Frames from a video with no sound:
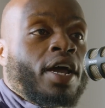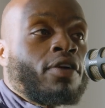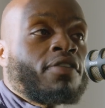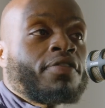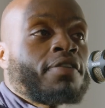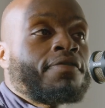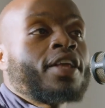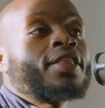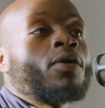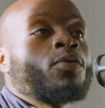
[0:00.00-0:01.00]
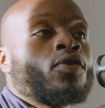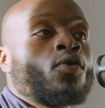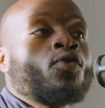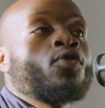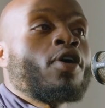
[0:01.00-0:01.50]
era for the fact that we
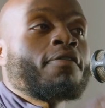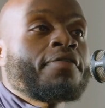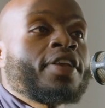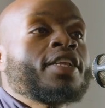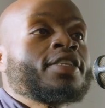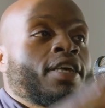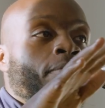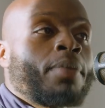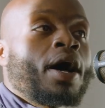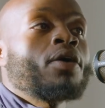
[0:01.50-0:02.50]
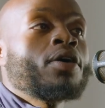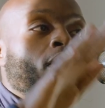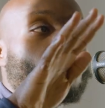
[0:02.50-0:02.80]
all got feelings about